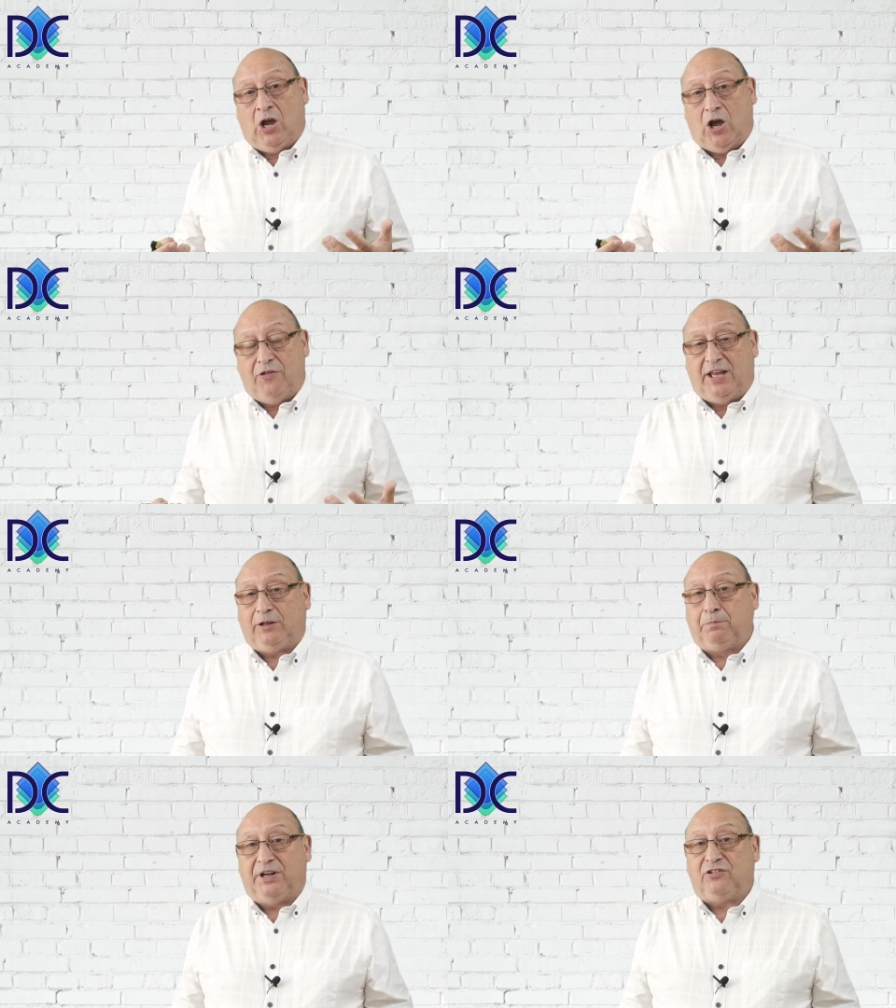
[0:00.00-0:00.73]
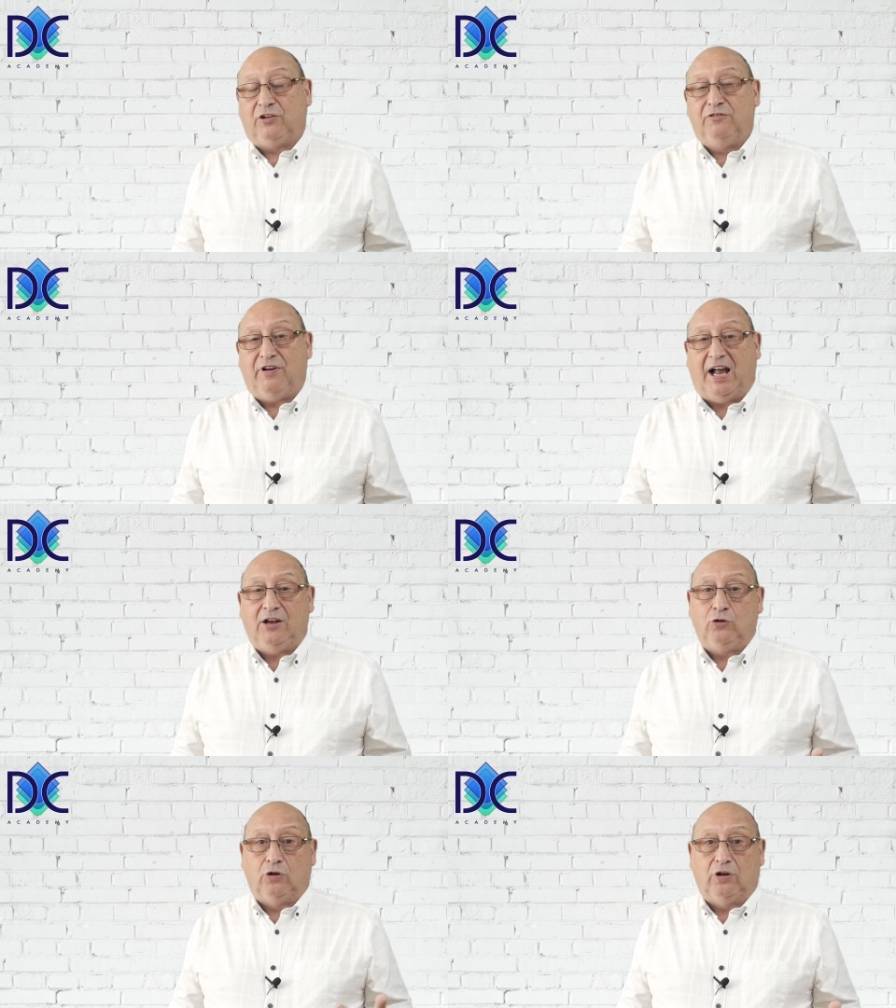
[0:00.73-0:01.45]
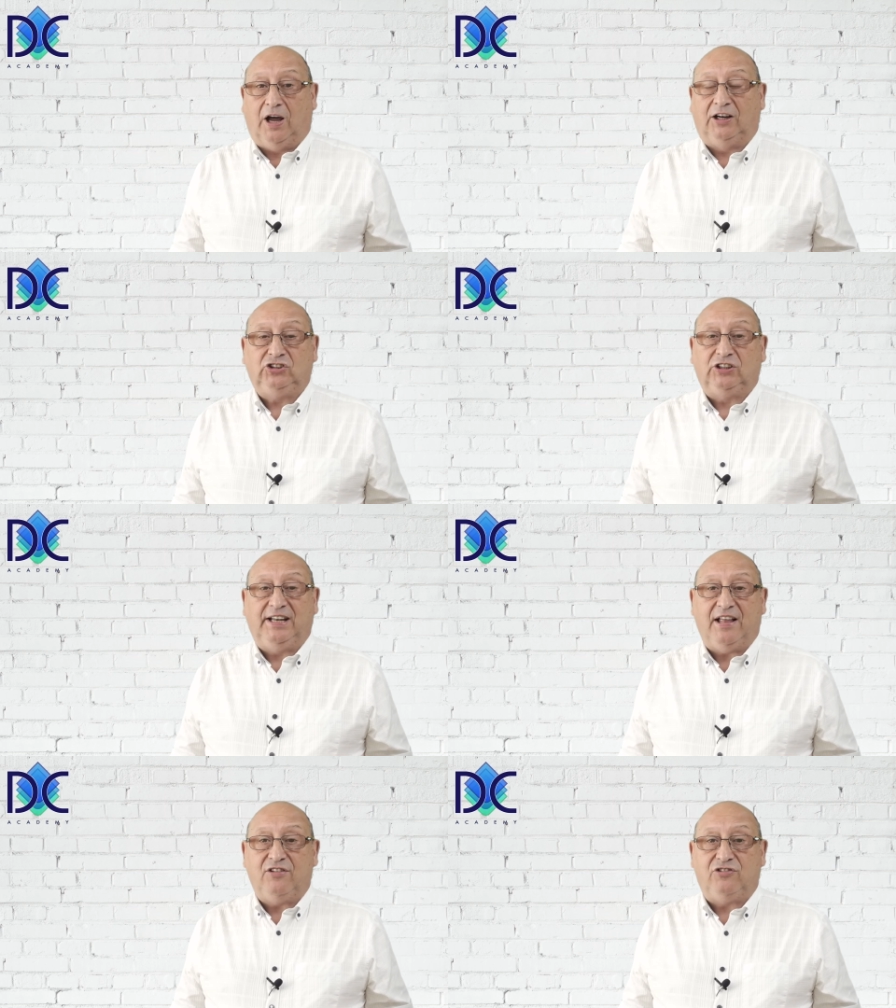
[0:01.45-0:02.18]
a net present value larger
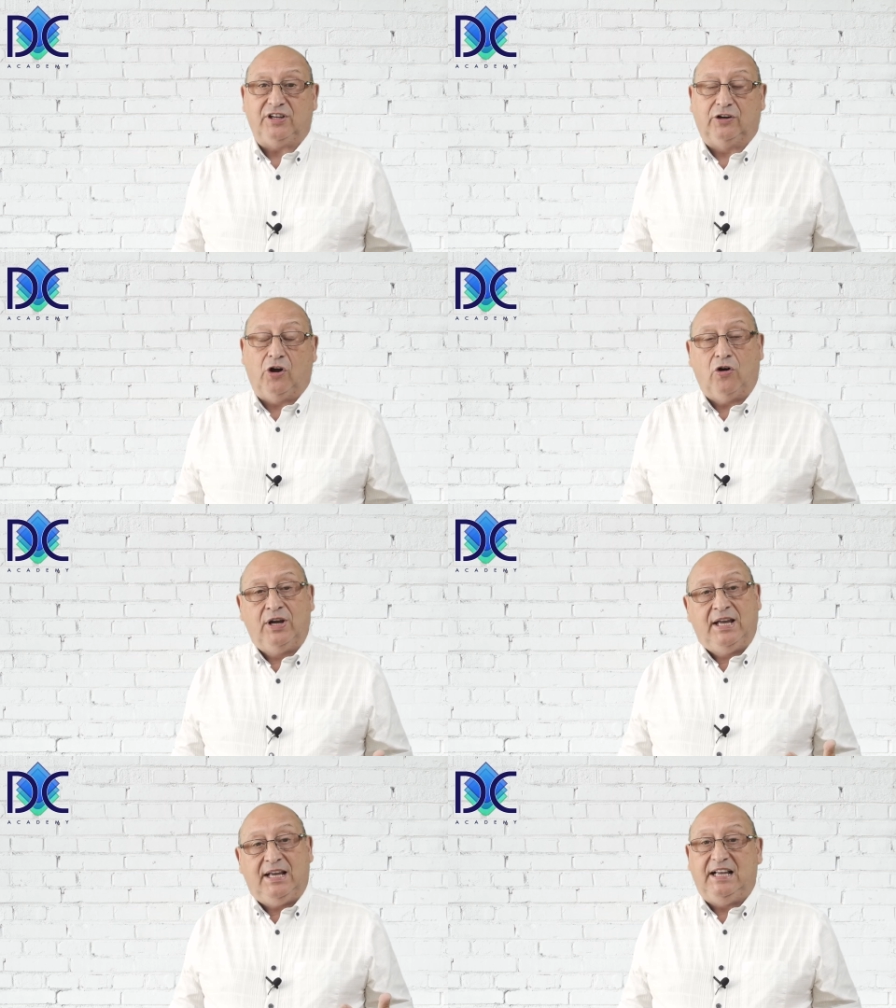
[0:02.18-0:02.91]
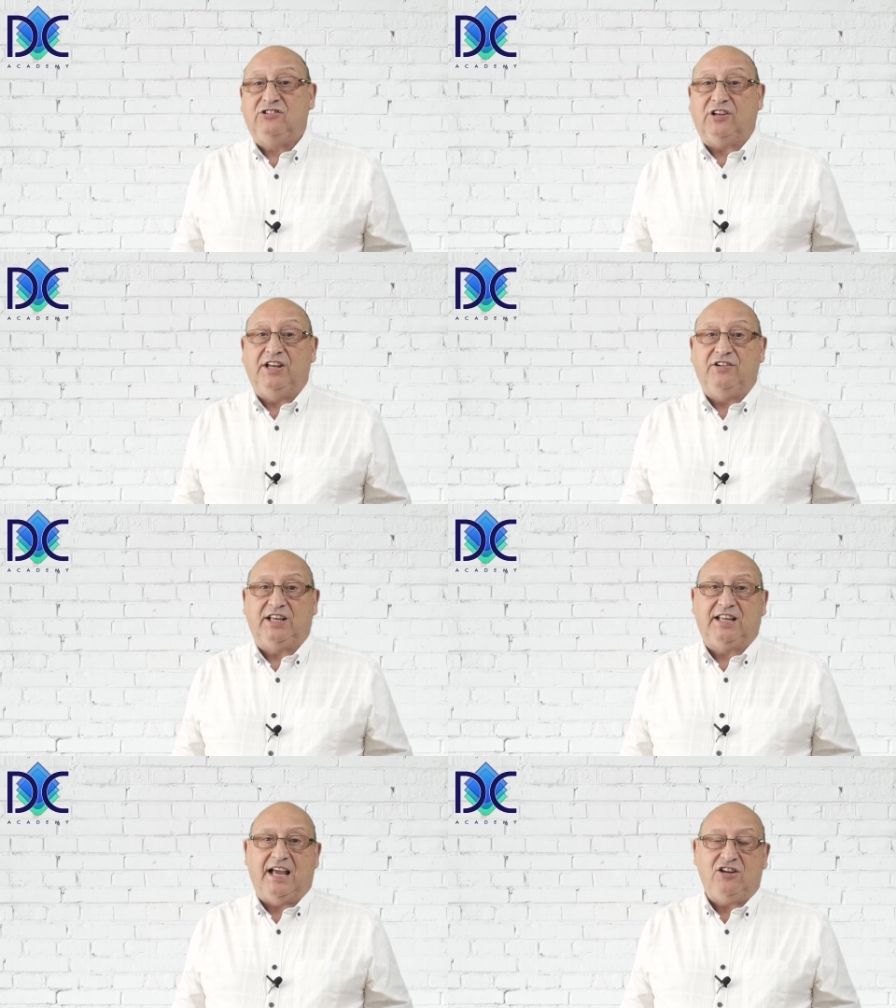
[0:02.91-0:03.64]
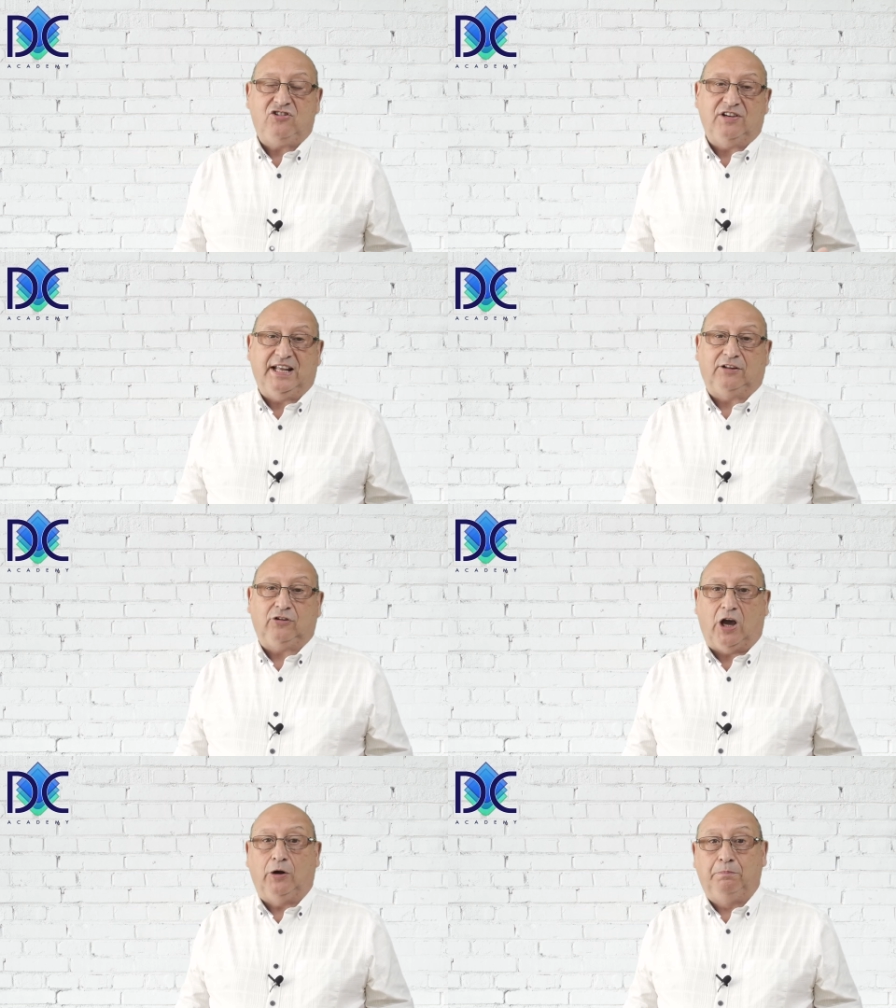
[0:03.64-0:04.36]
than zero is an indication
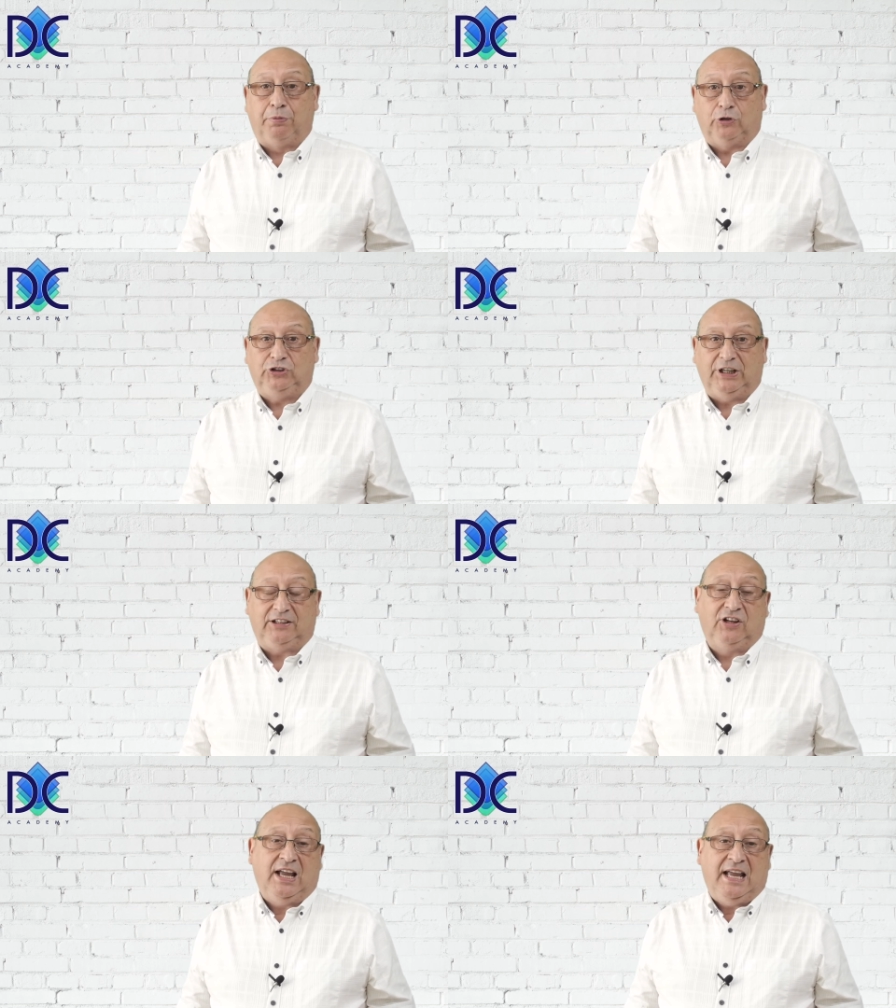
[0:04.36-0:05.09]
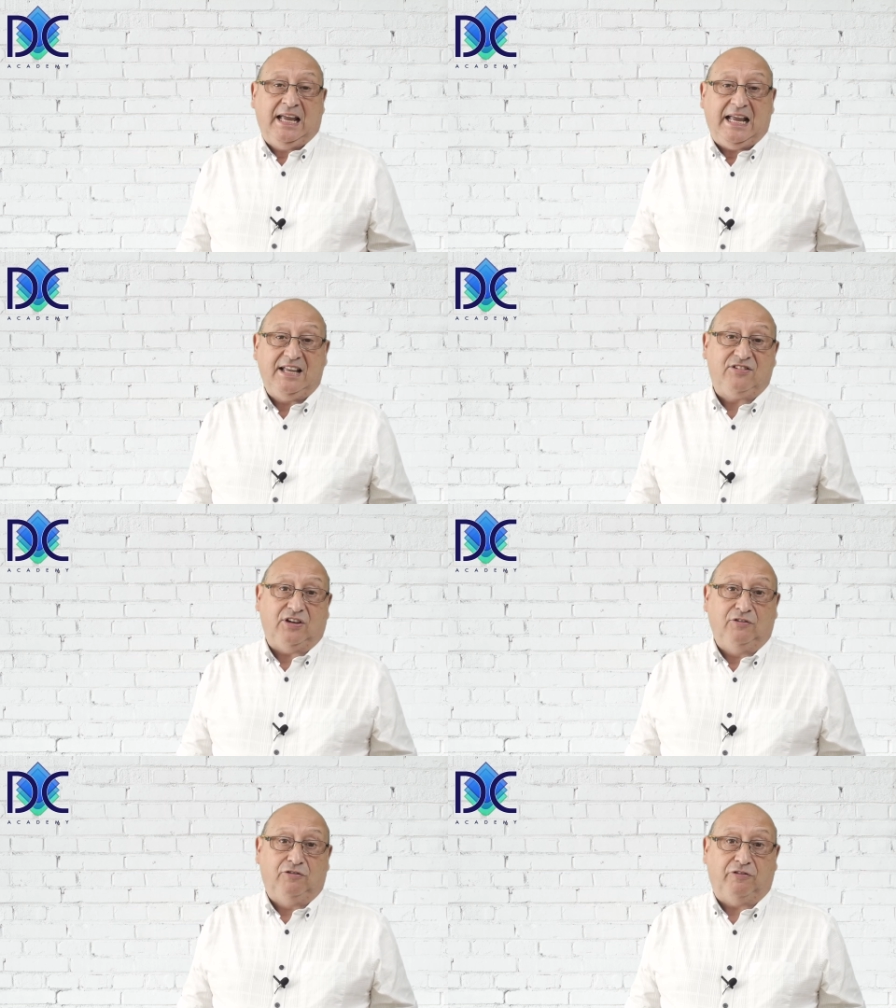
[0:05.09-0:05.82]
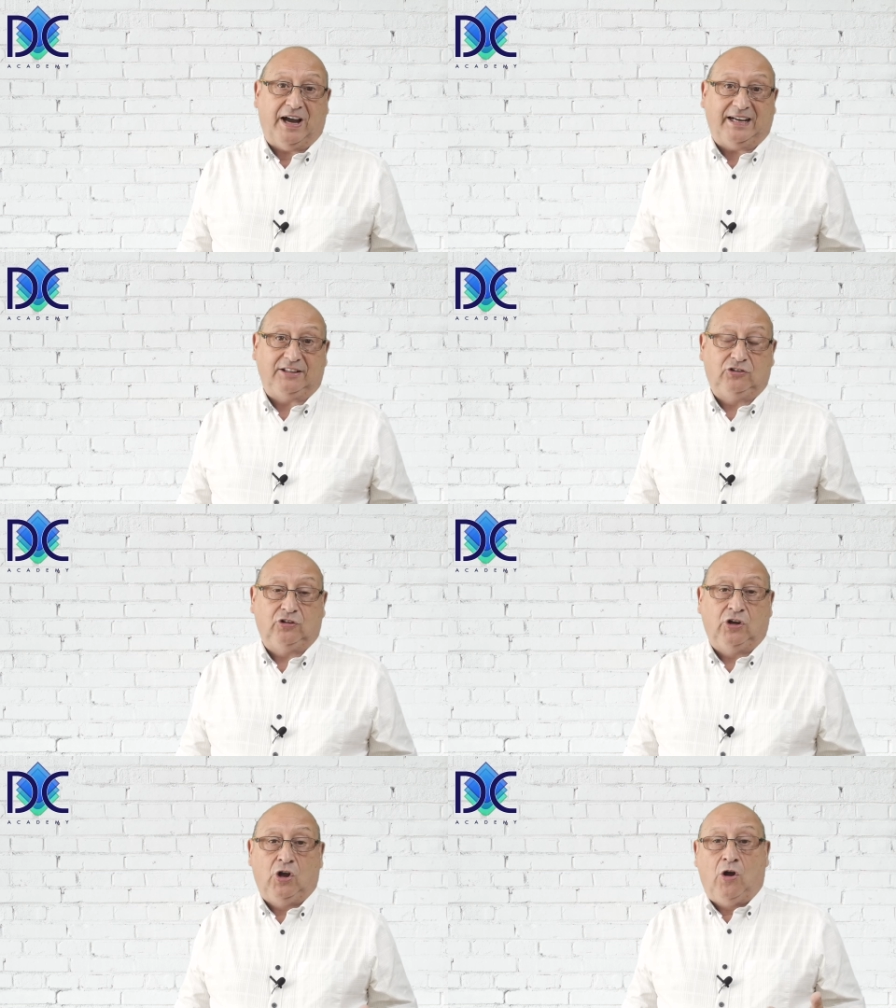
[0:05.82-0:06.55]
that our project is in fact